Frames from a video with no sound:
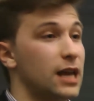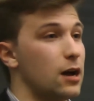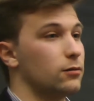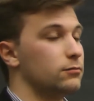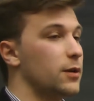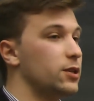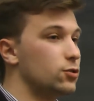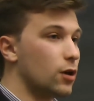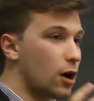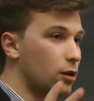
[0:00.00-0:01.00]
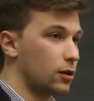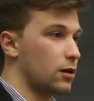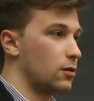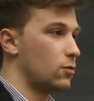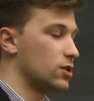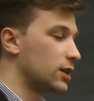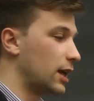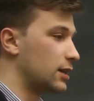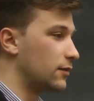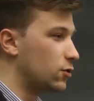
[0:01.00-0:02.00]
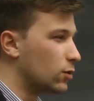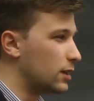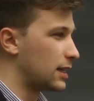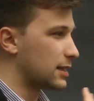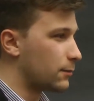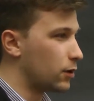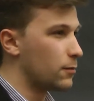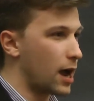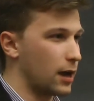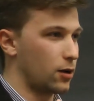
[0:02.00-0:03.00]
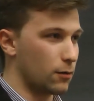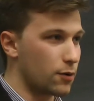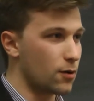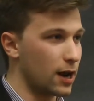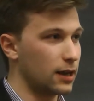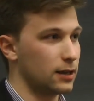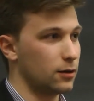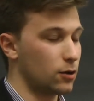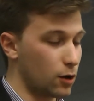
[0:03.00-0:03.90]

now, maybe to once again give you an example by comparing